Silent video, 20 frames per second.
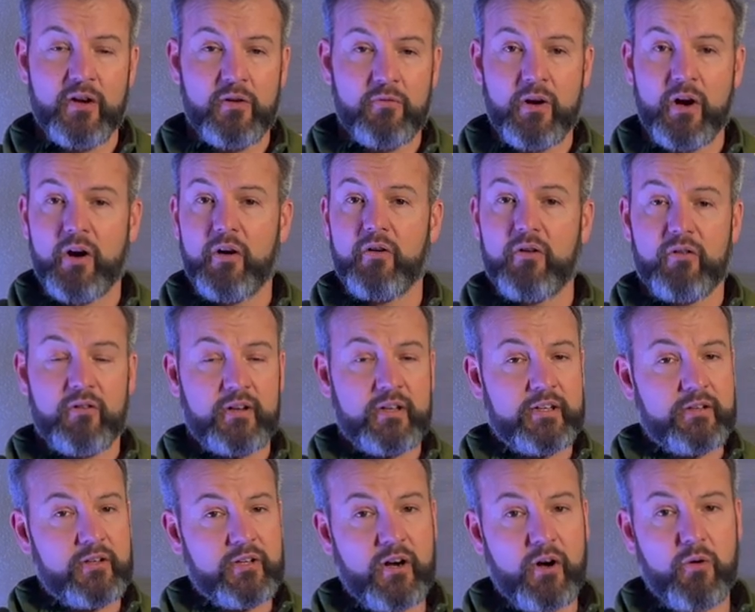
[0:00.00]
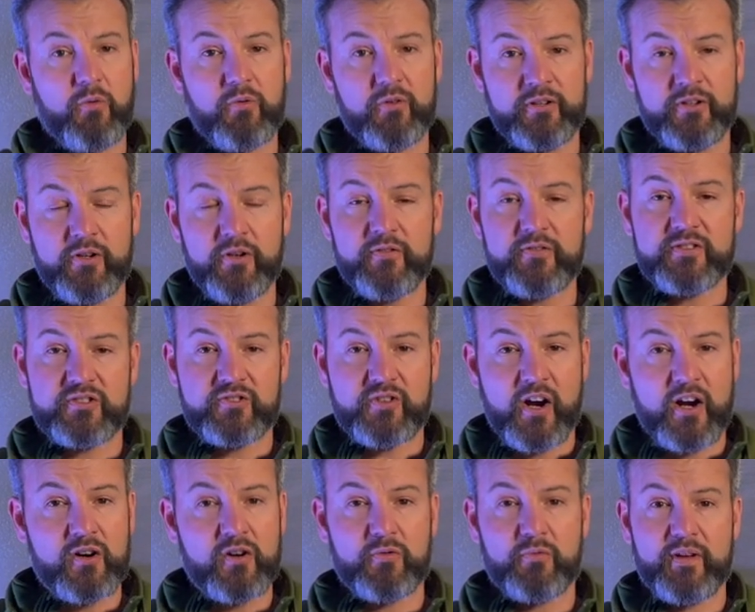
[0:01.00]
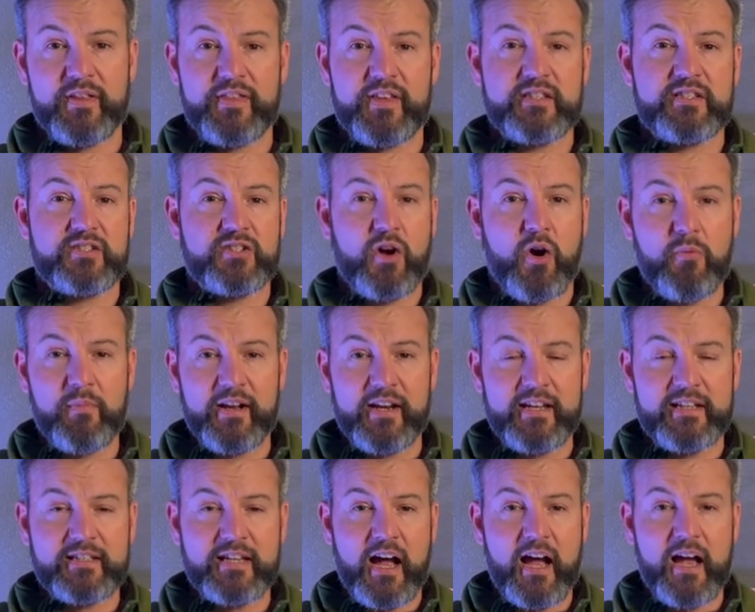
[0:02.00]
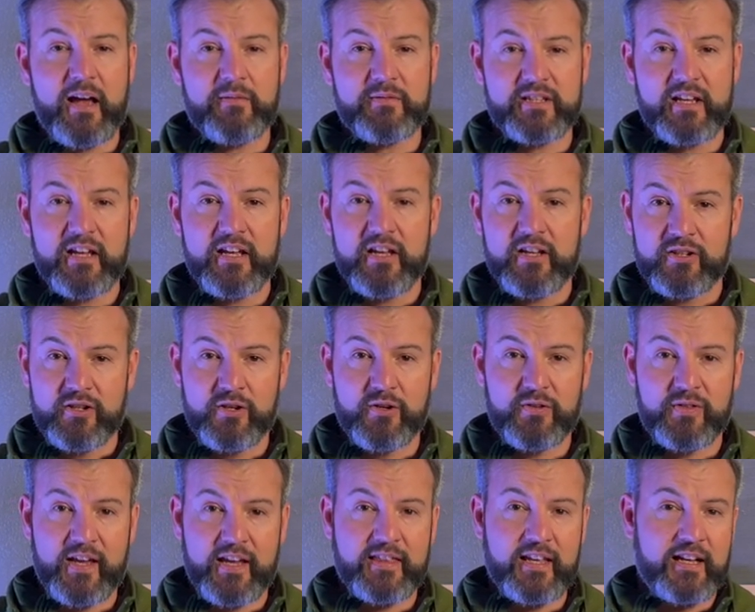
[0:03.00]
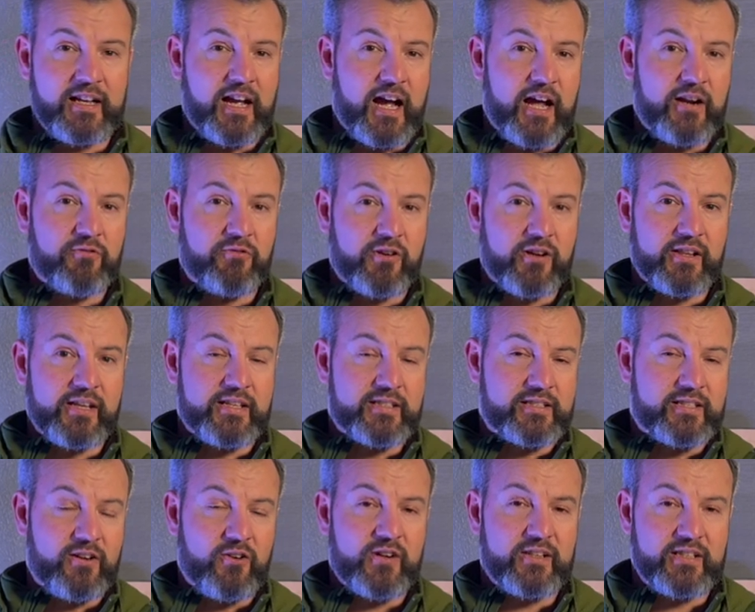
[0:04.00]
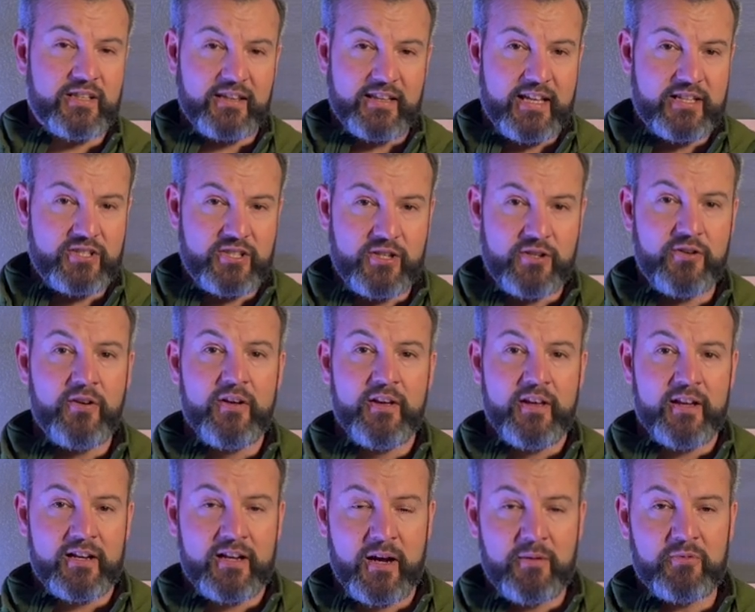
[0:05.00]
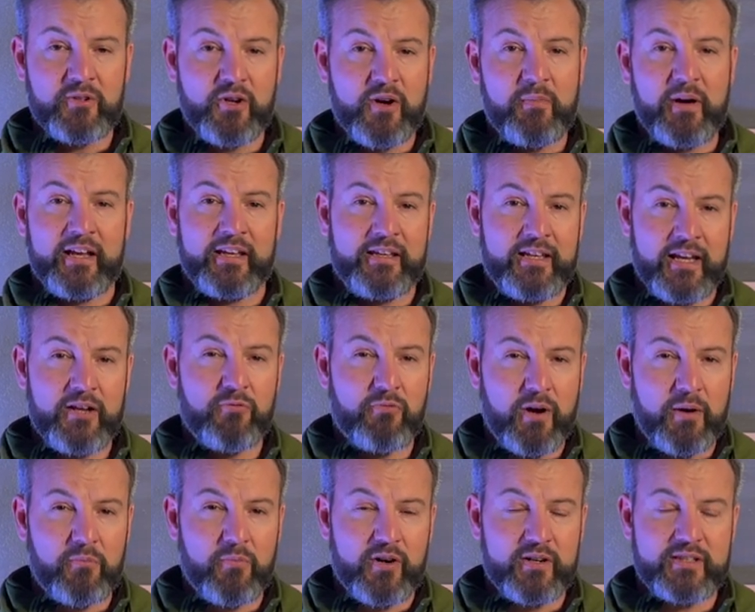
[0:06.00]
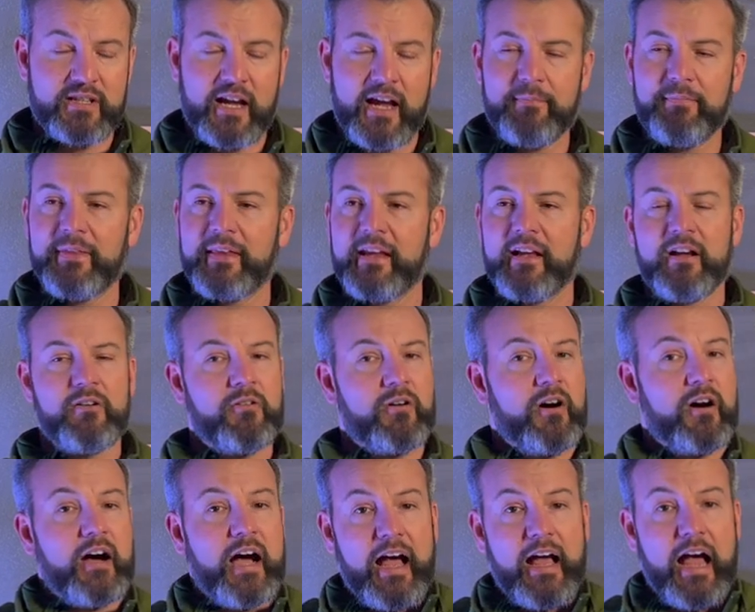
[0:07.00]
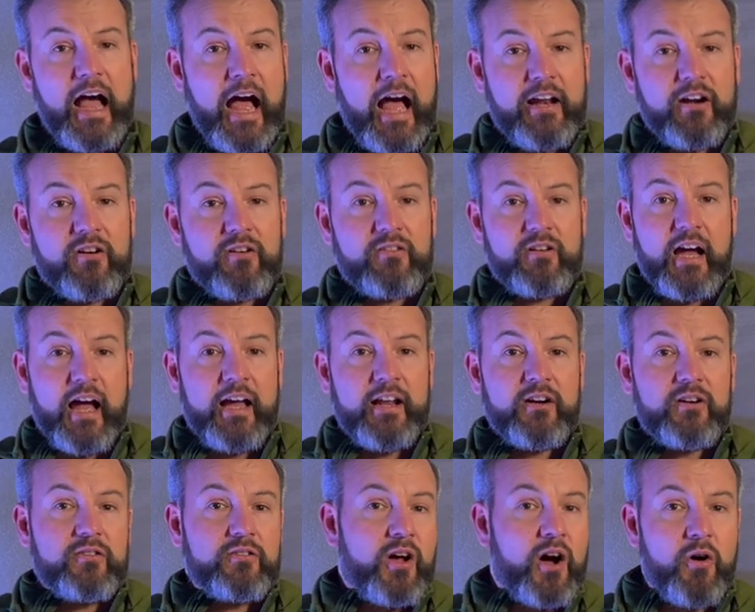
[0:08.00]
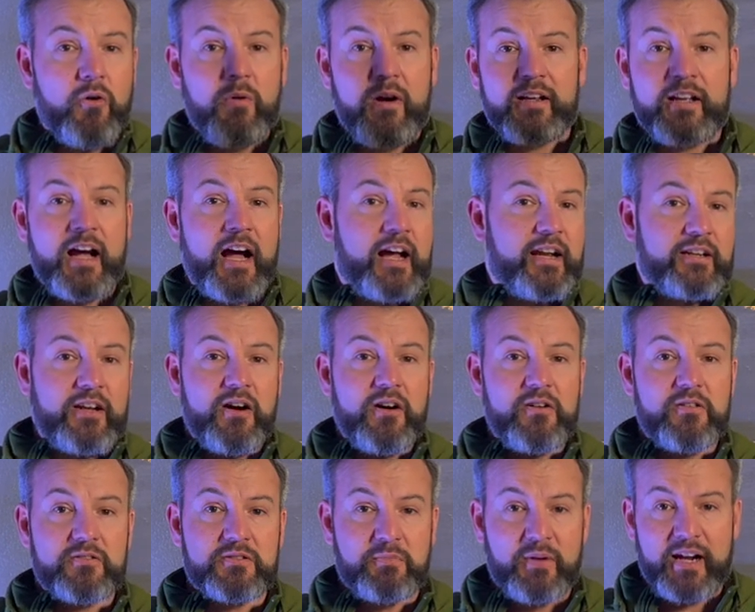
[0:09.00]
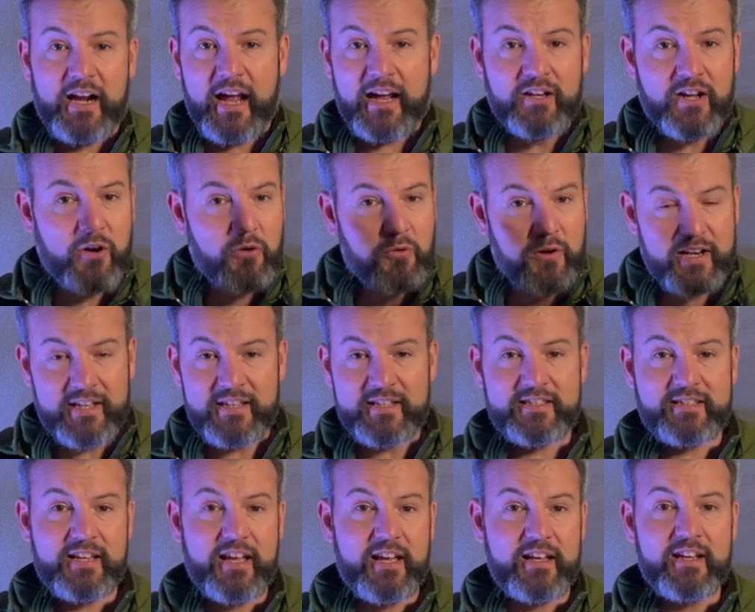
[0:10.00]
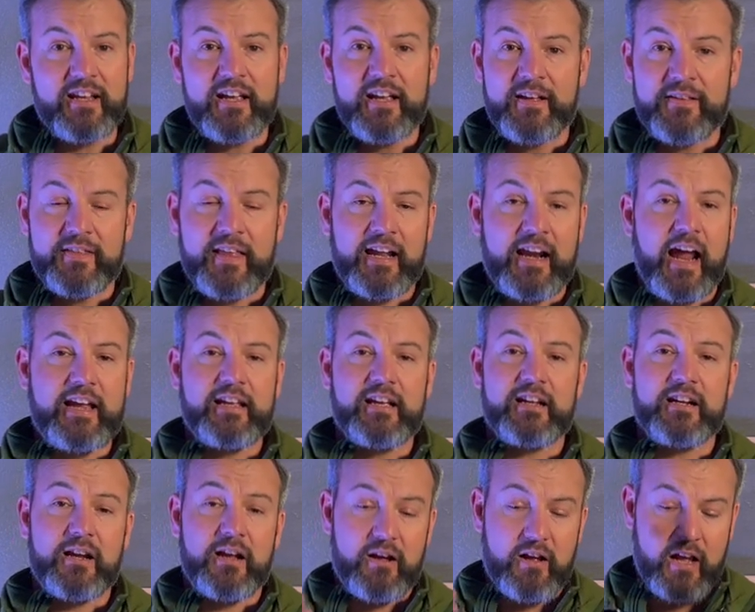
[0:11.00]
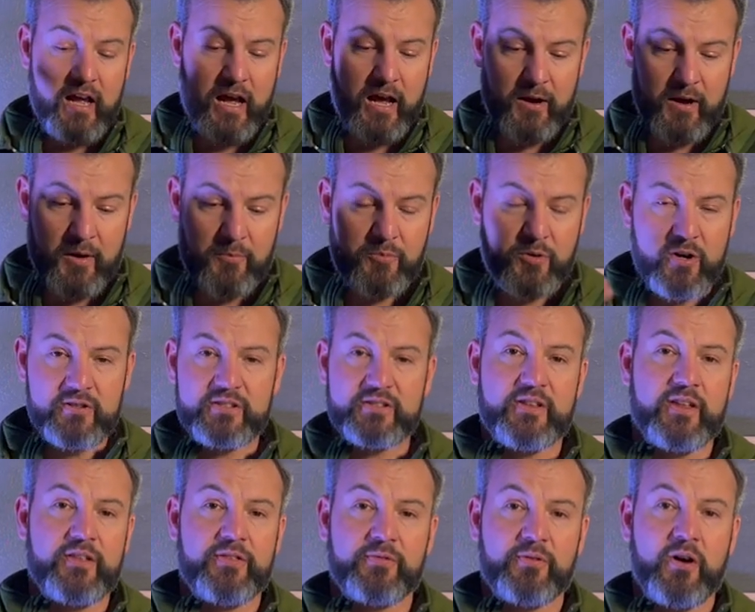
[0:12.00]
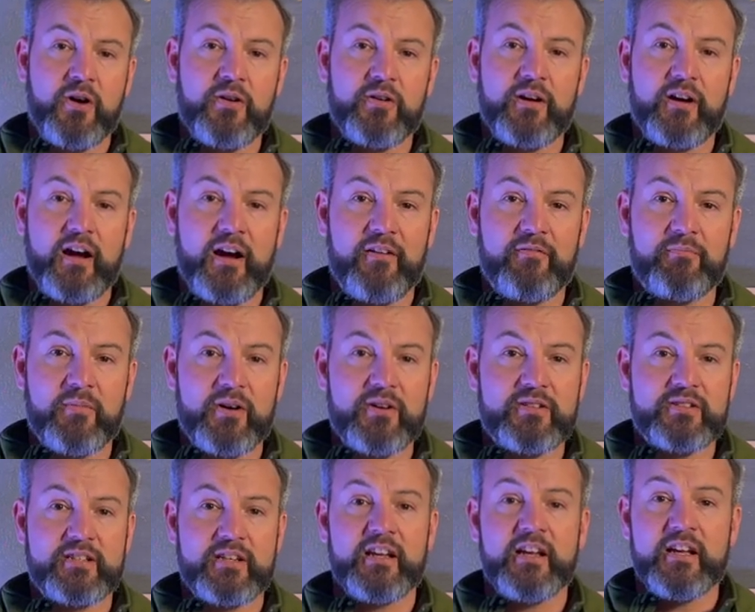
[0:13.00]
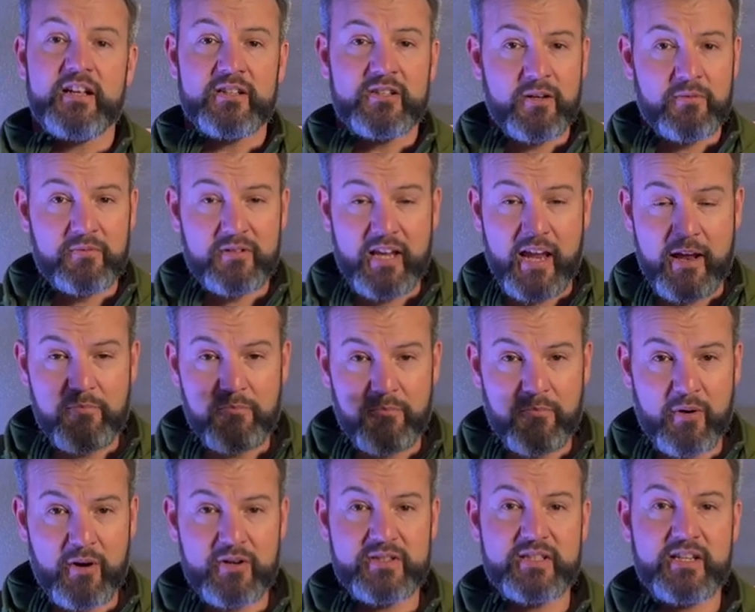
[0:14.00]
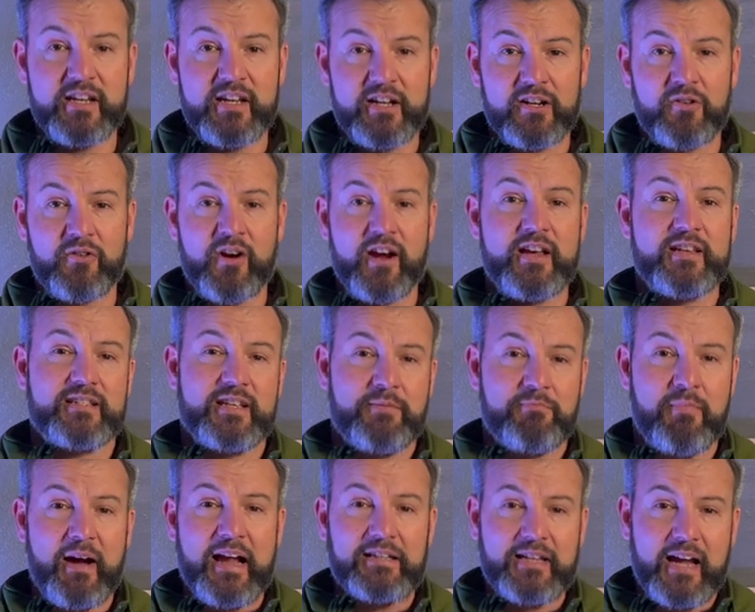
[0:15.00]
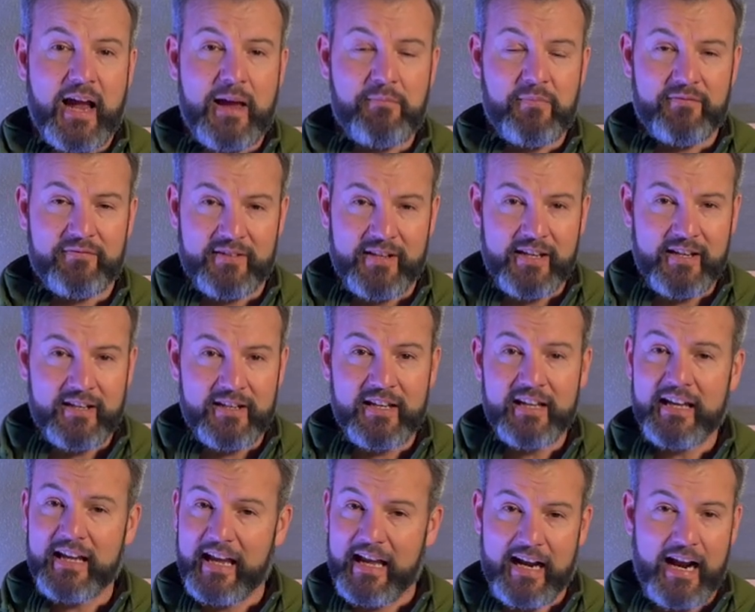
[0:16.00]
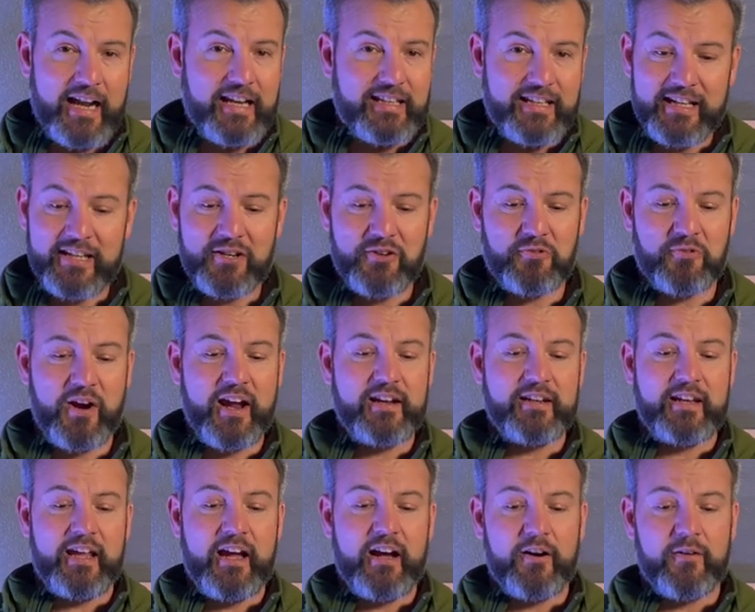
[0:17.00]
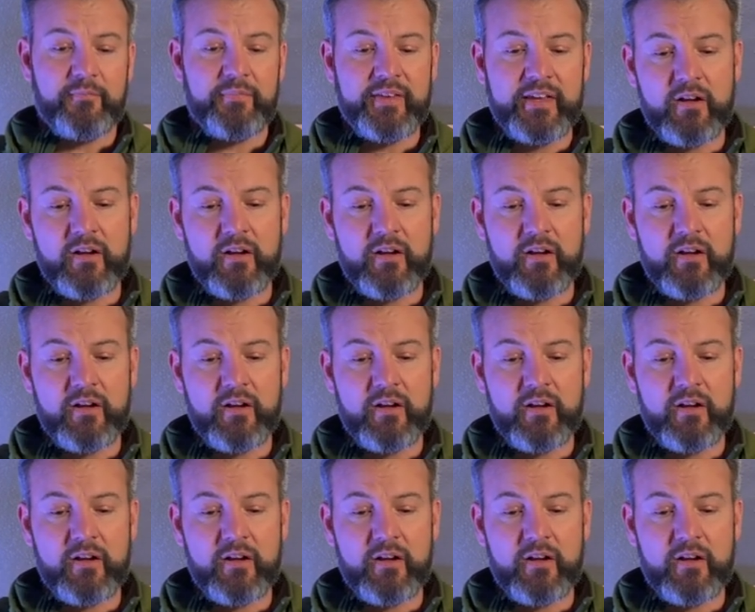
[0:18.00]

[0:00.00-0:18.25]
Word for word: Well, you know, you've struggled with this so many times. Do you think that God really is going to let you come to him again one more time? Well, I, I don't I don't know what God knows, but I know what he said that I can uh, approach the throne of mercy to obtain mercy and grace in my time of need, and I need it right now.